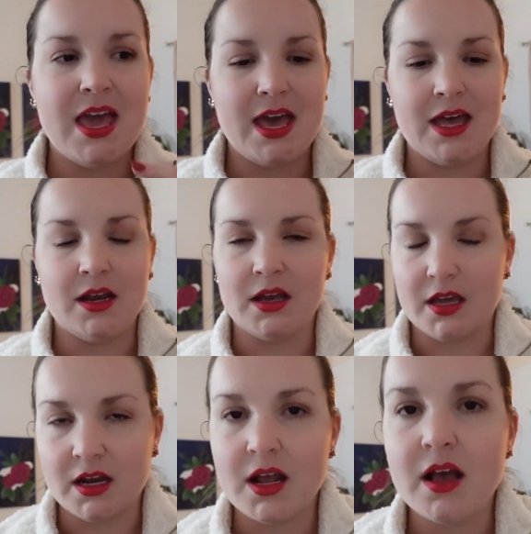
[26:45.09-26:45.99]
And
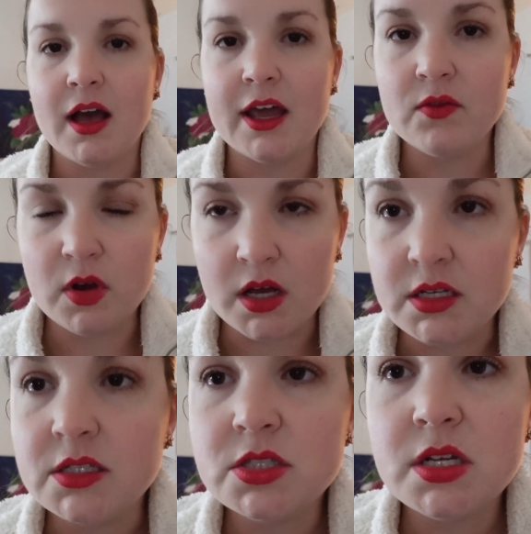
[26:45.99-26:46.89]
again, I have not
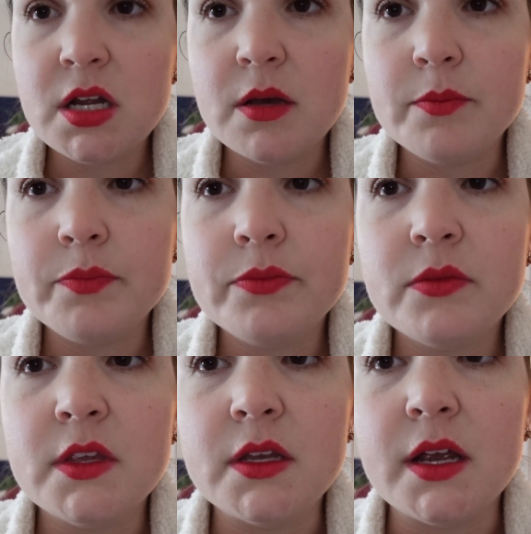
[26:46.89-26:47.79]
touched it up
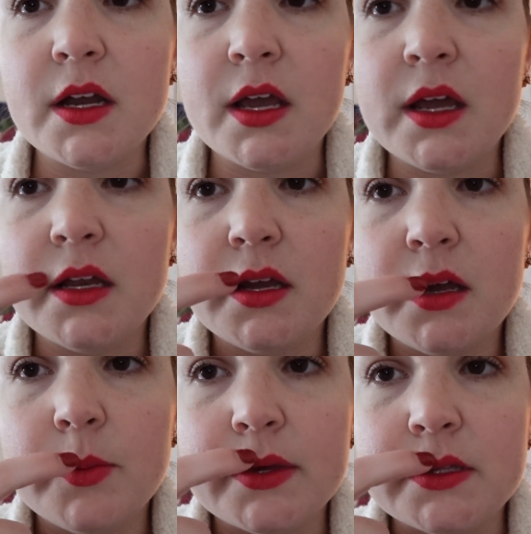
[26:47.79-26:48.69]
the entire day. I did
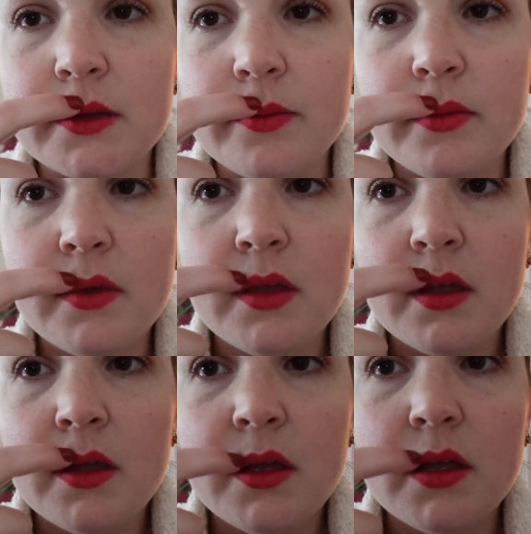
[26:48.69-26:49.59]
kind of mess up
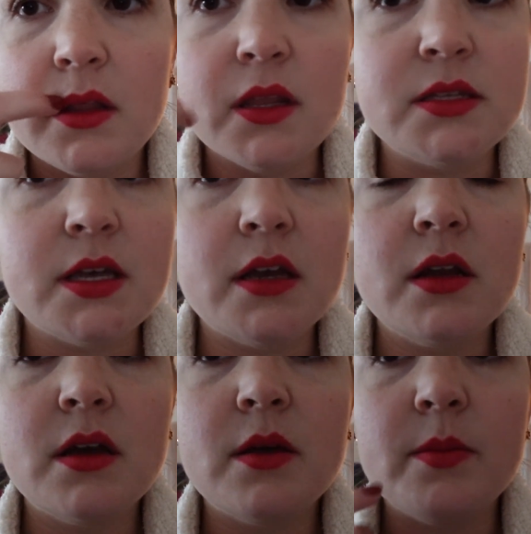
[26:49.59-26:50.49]
this
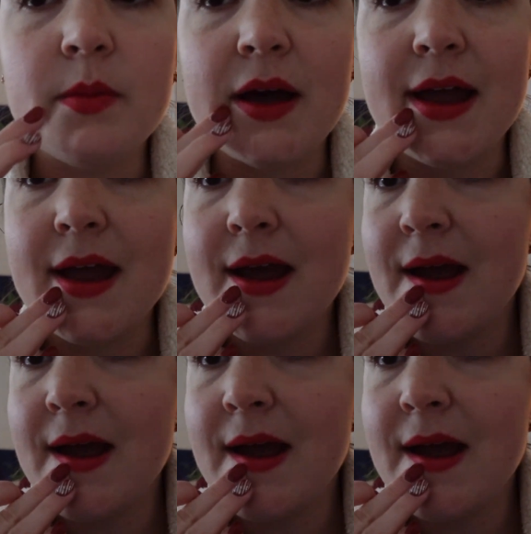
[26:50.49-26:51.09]
side, but